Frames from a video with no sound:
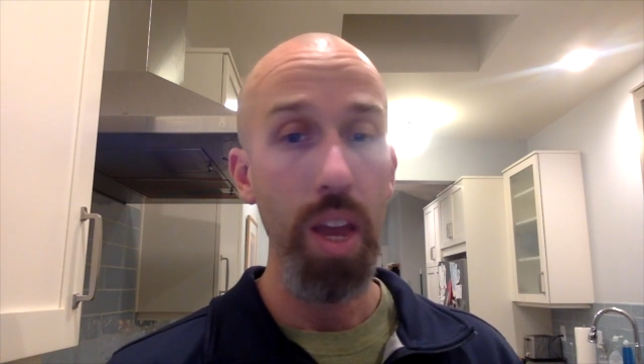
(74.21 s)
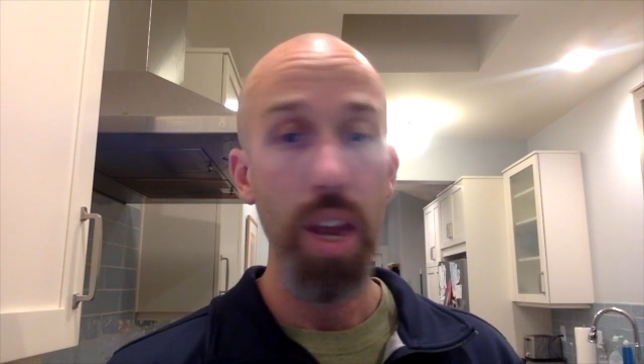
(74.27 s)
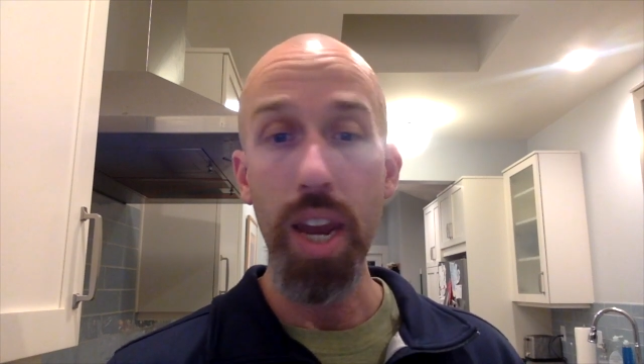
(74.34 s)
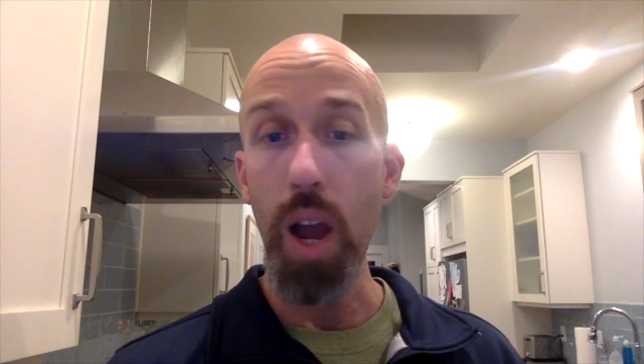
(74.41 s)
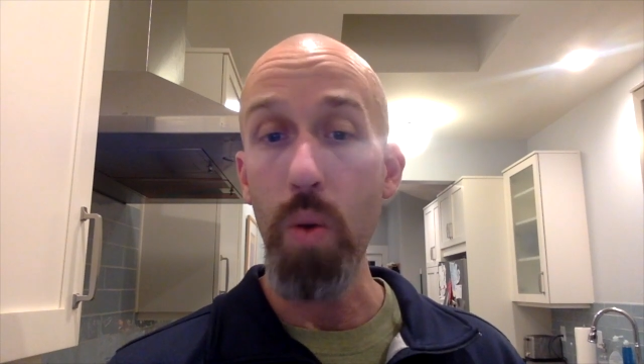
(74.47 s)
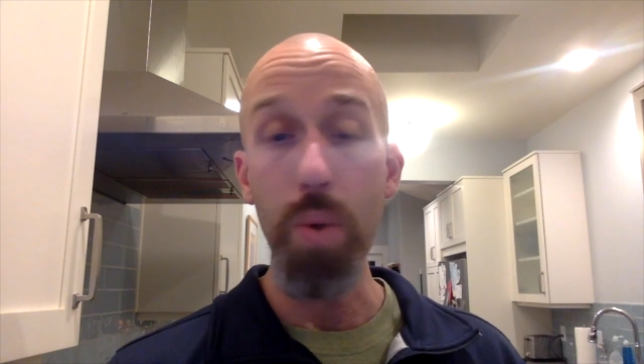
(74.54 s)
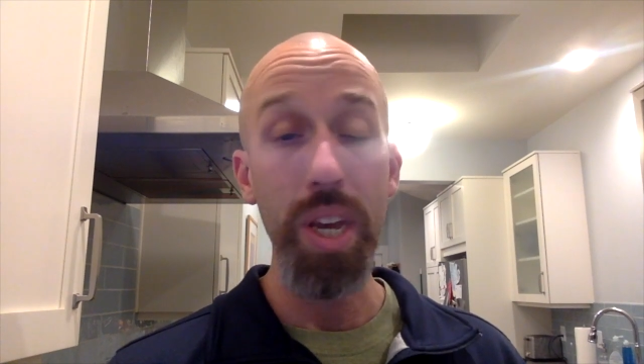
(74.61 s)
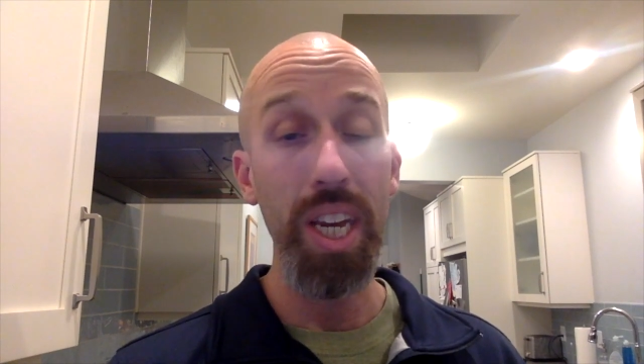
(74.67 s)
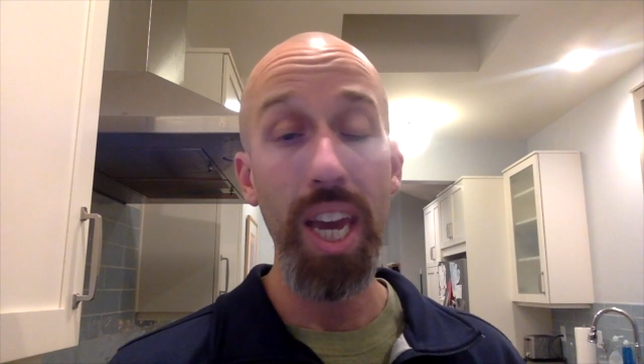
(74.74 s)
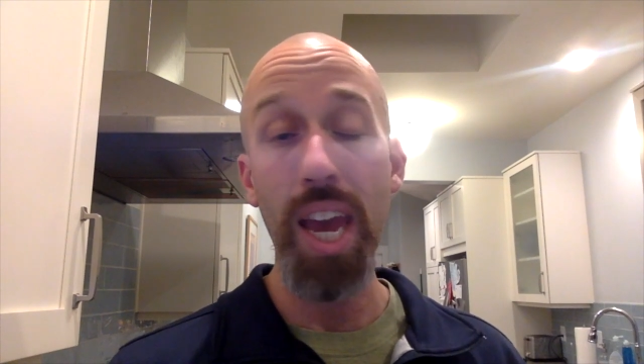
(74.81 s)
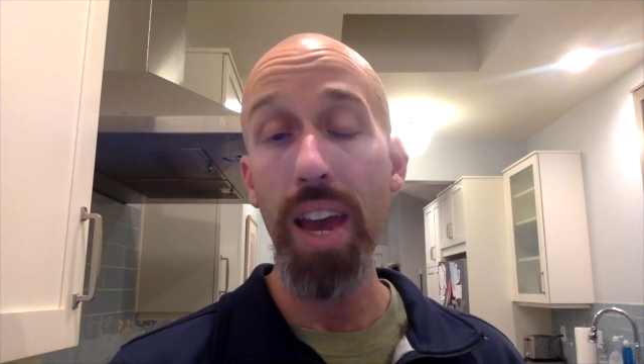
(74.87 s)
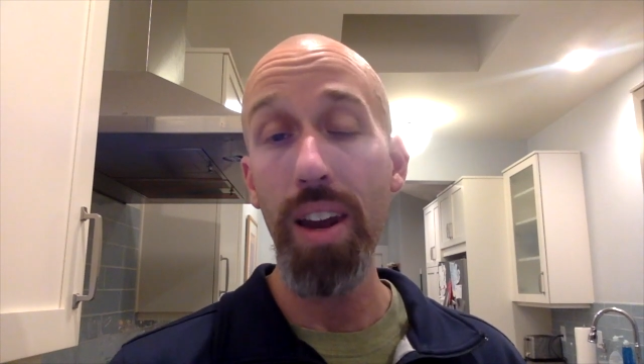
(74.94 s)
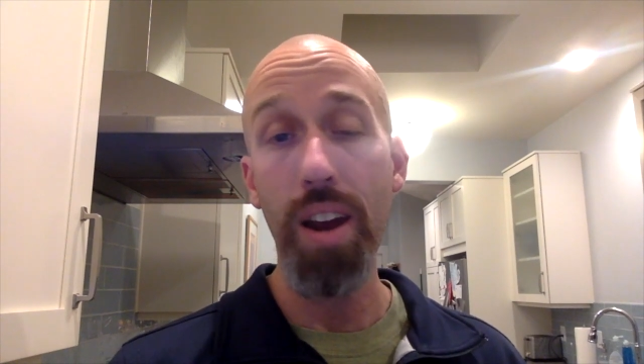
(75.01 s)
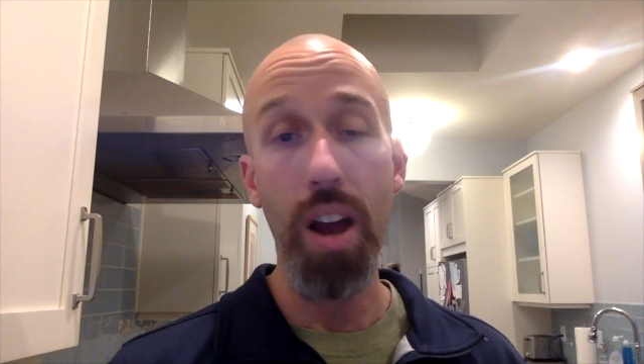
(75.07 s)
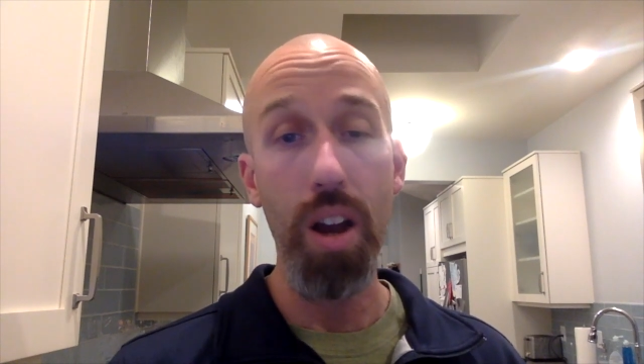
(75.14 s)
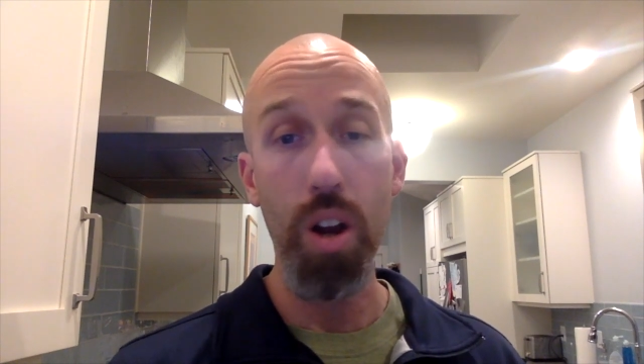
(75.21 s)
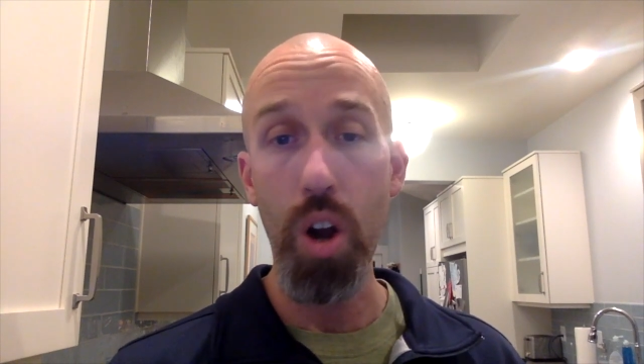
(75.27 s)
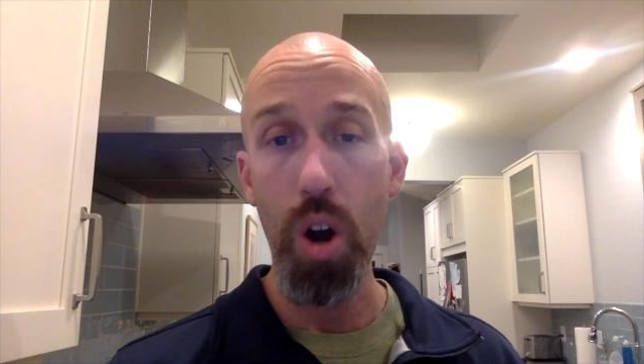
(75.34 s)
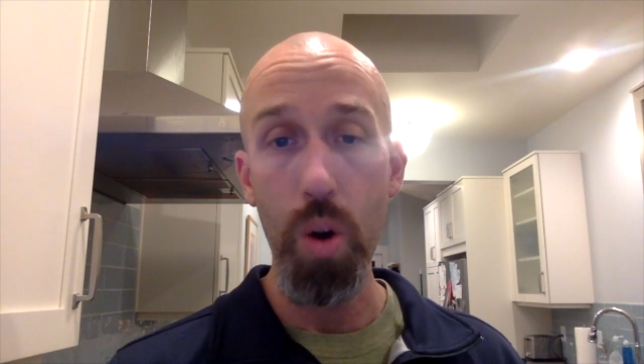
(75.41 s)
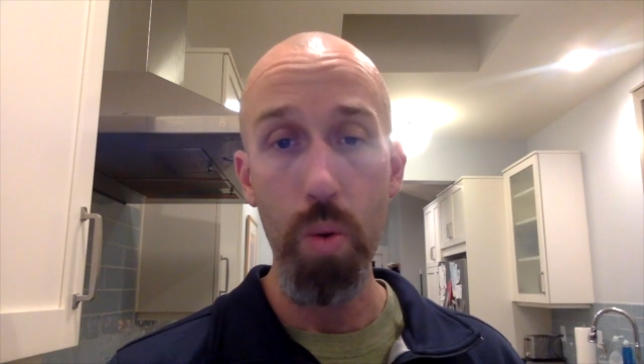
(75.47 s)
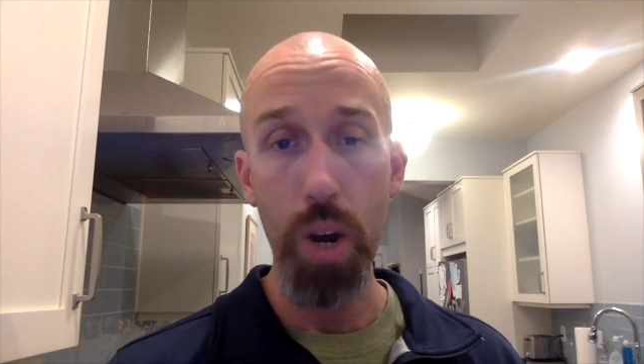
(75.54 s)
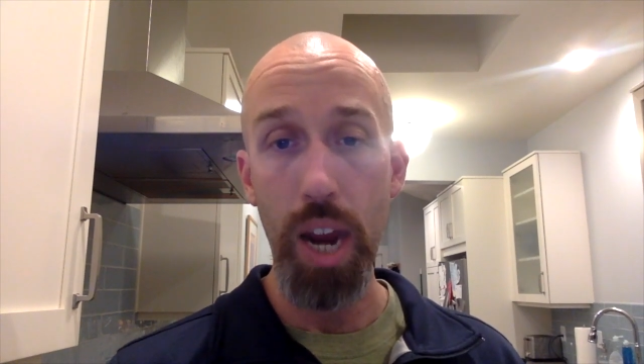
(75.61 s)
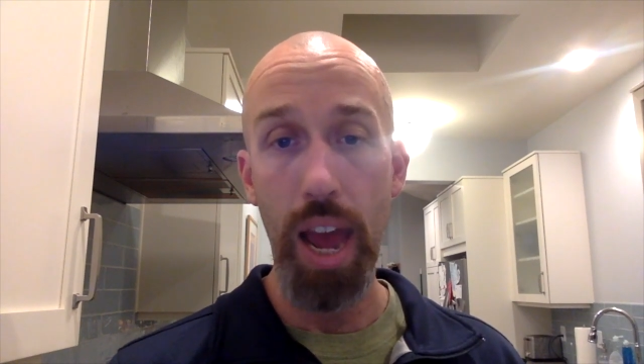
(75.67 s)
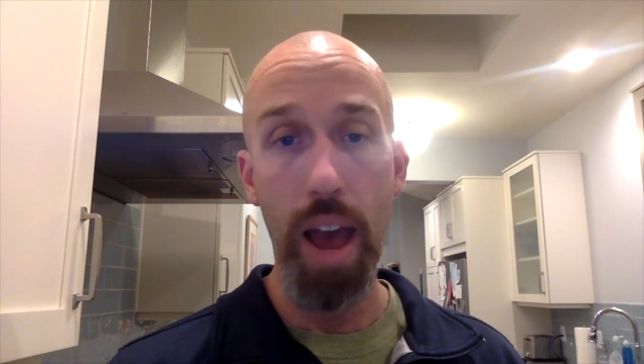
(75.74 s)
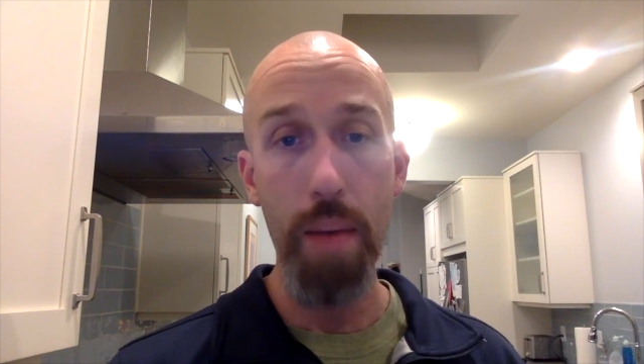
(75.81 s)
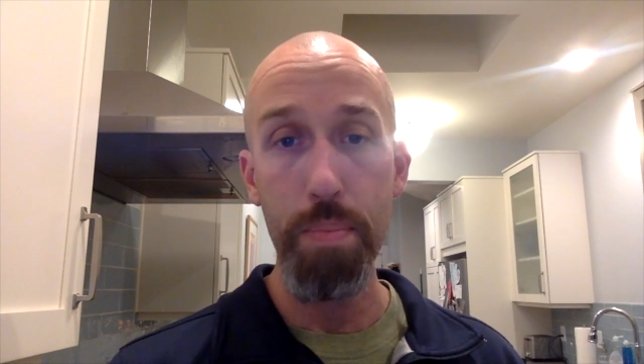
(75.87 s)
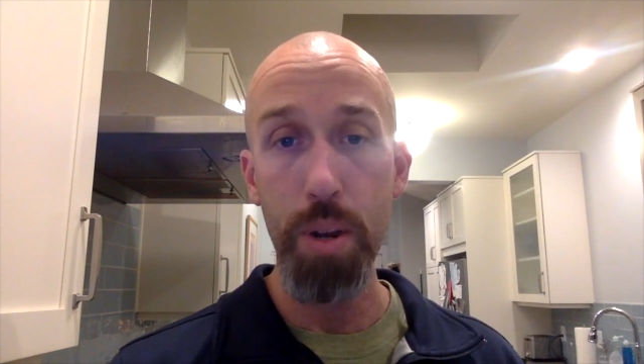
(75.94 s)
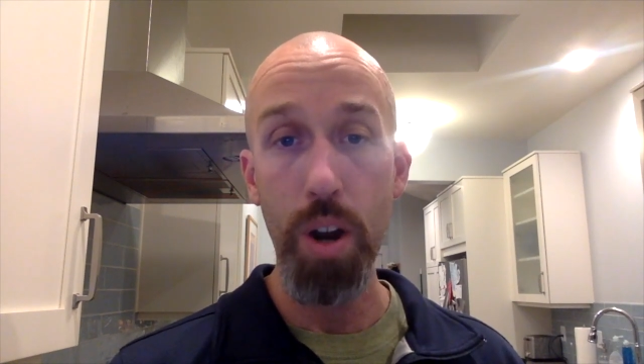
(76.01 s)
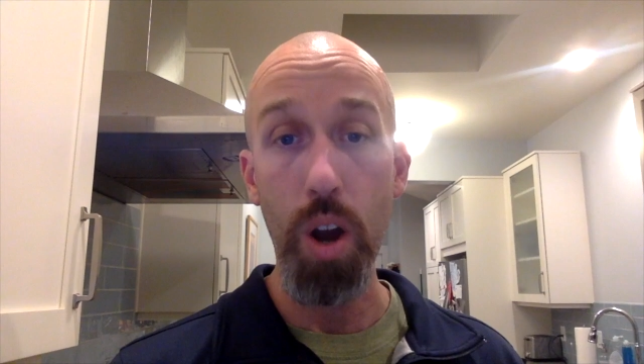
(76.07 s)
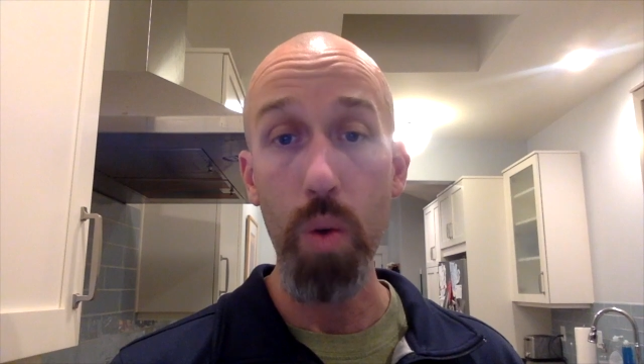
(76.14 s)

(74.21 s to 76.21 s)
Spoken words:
Now, we cannot call what happened